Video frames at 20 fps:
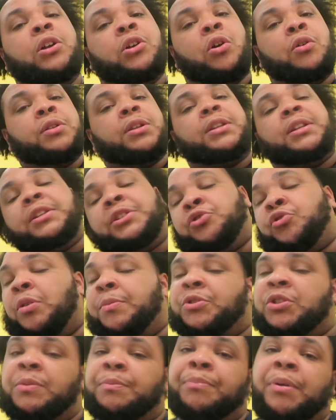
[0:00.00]
go to the
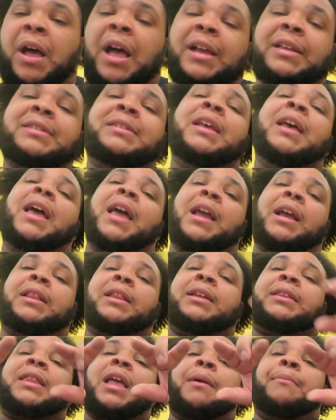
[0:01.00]
description box and
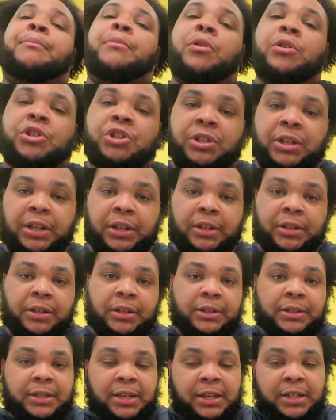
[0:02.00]
click that merch link,
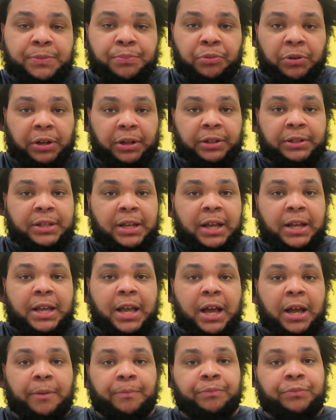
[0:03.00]

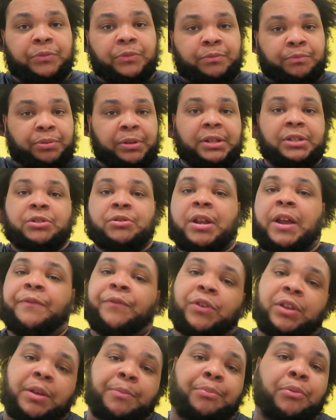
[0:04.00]
teespring.com. Please do that
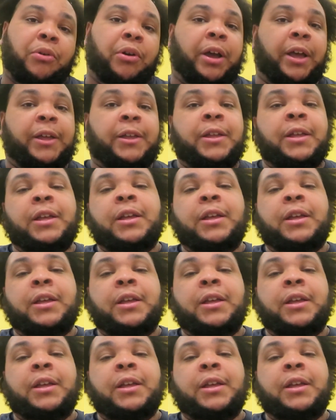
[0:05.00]
for your boy.